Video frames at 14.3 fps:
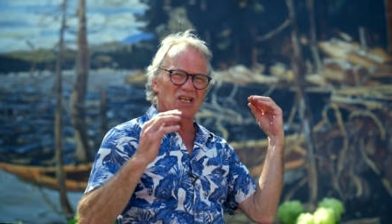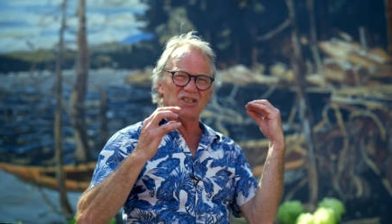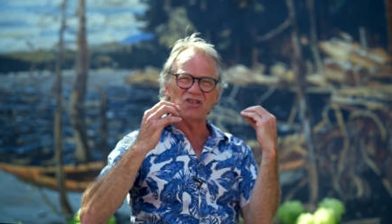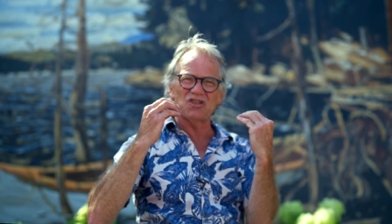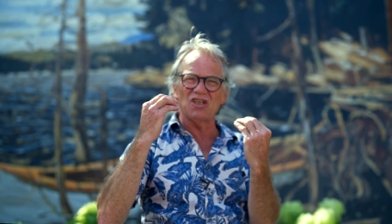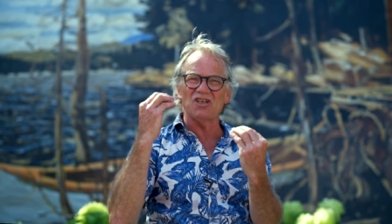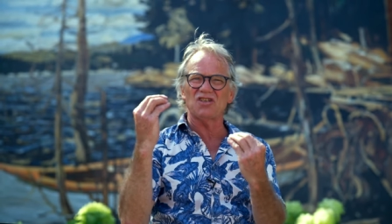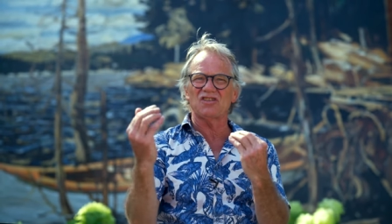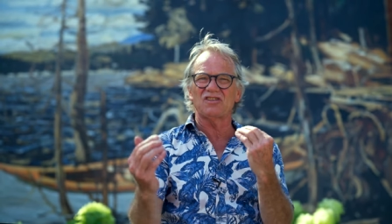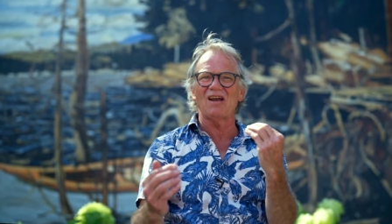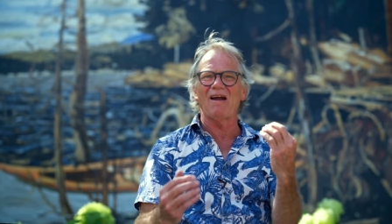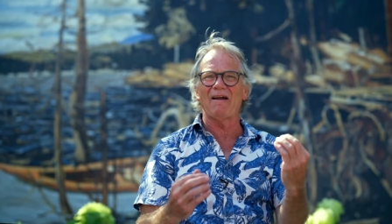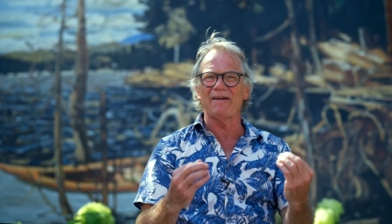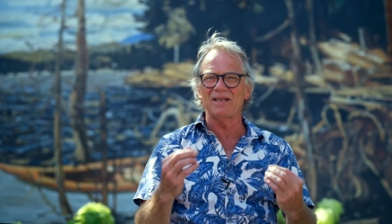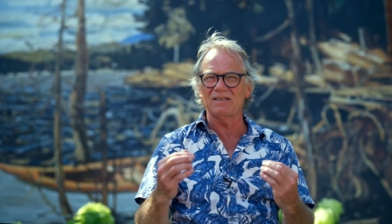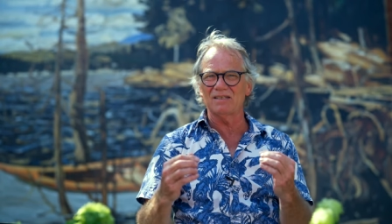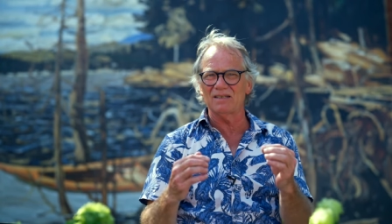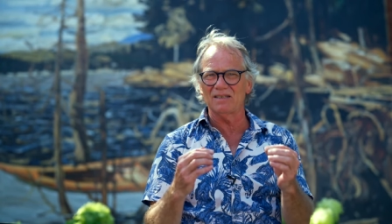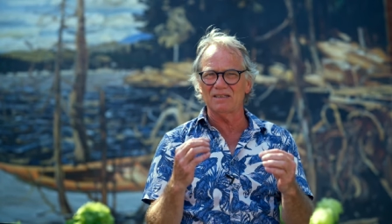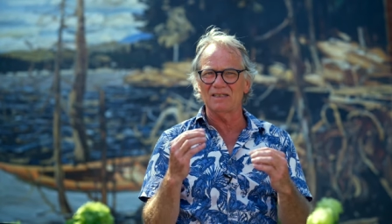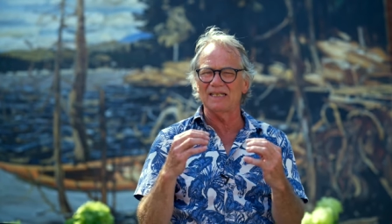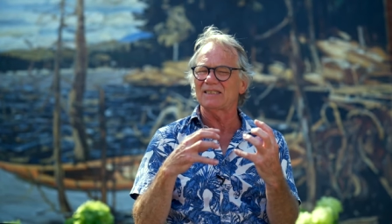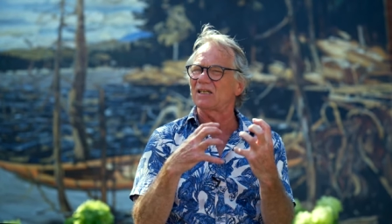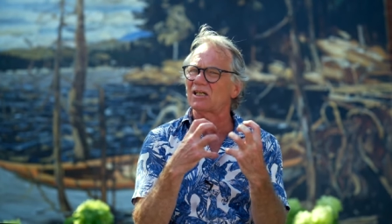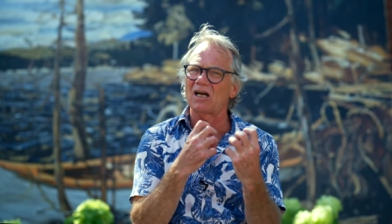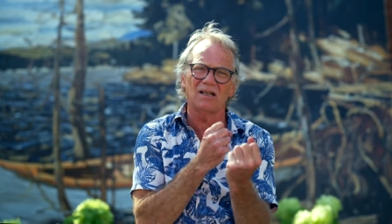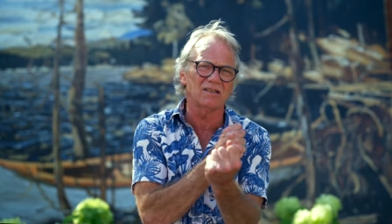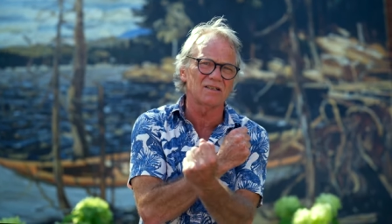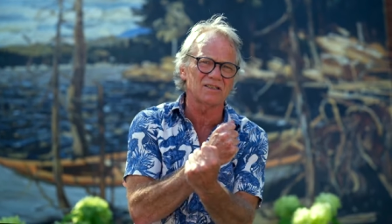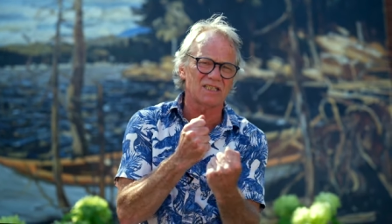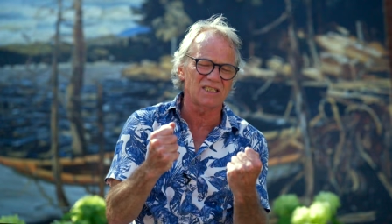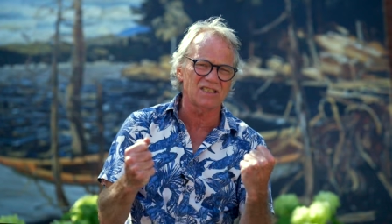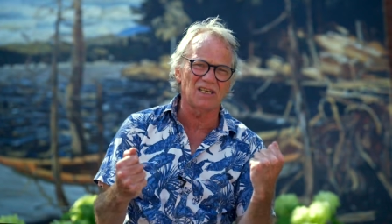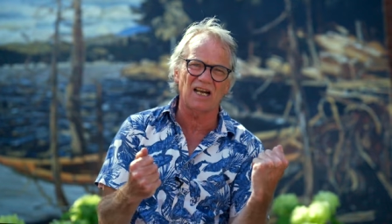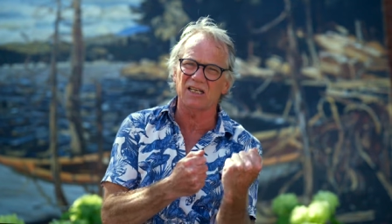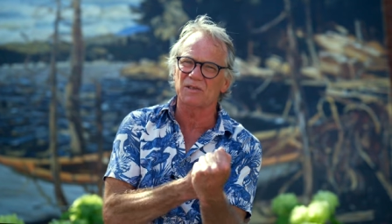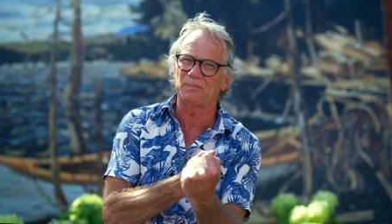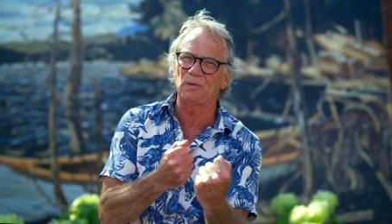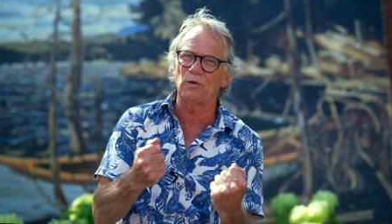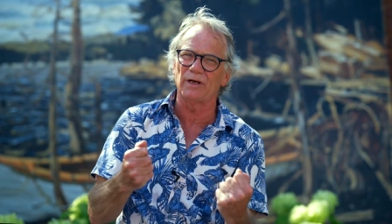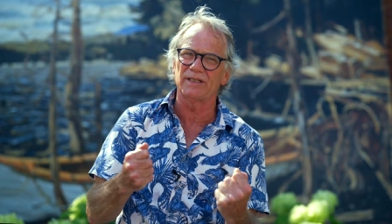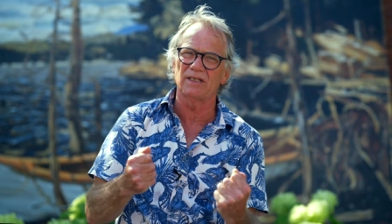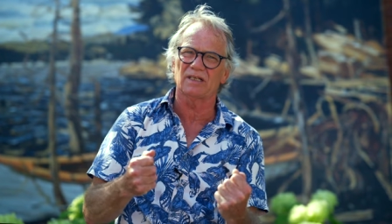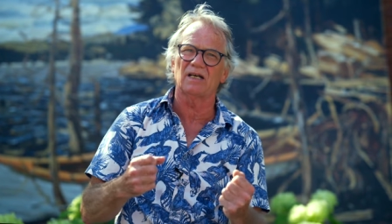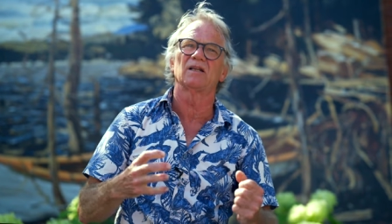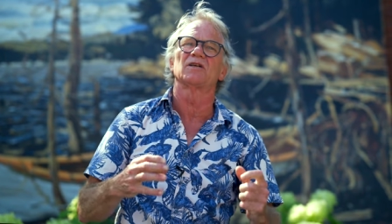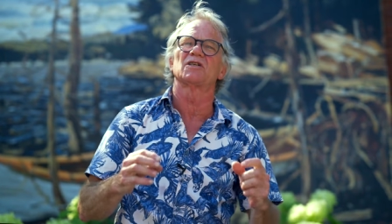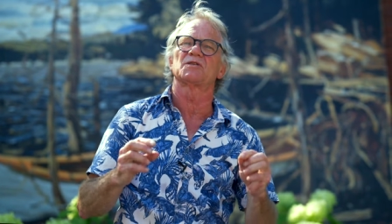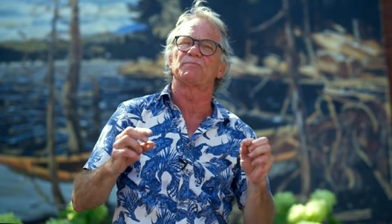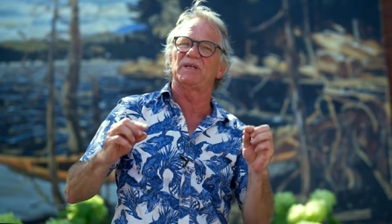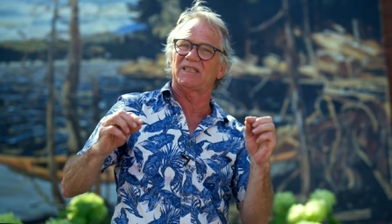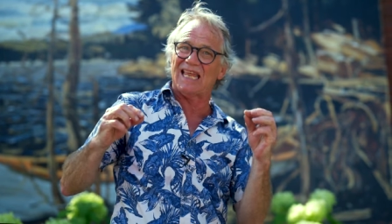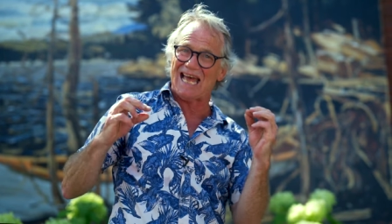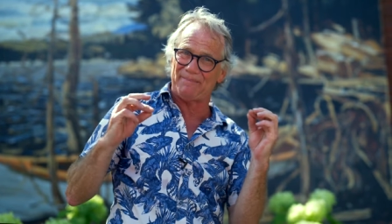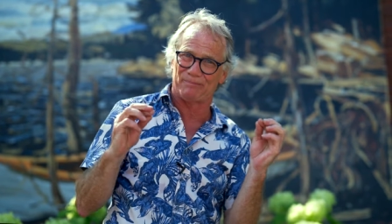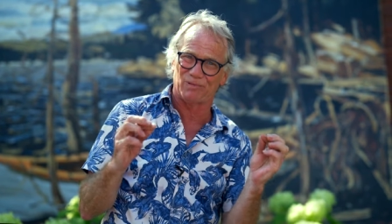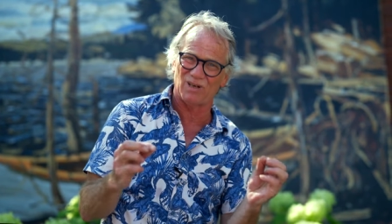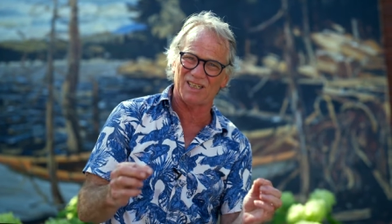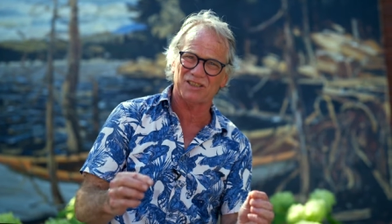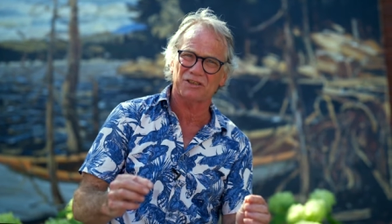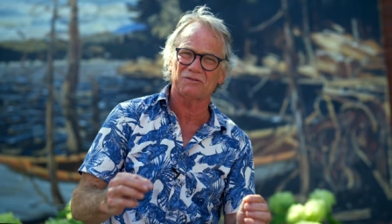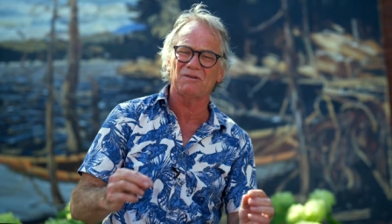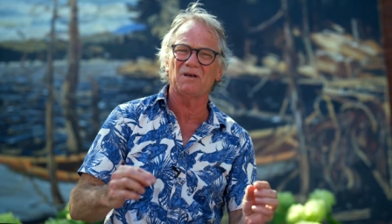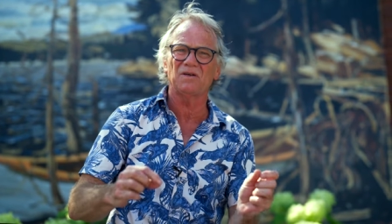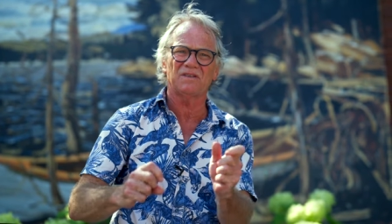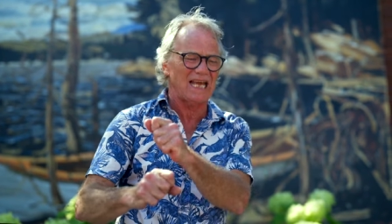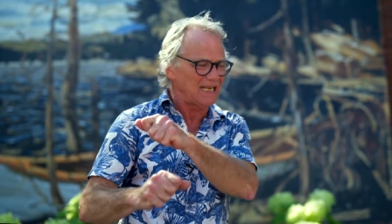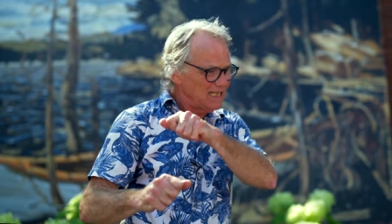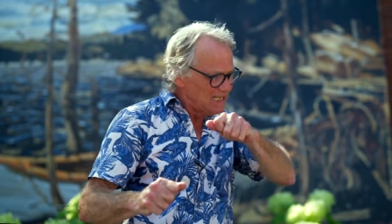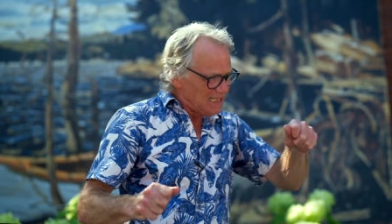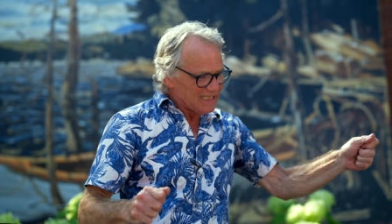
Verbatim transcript: he's just starting to like the colors he's not exploring the colors but that brushstroke that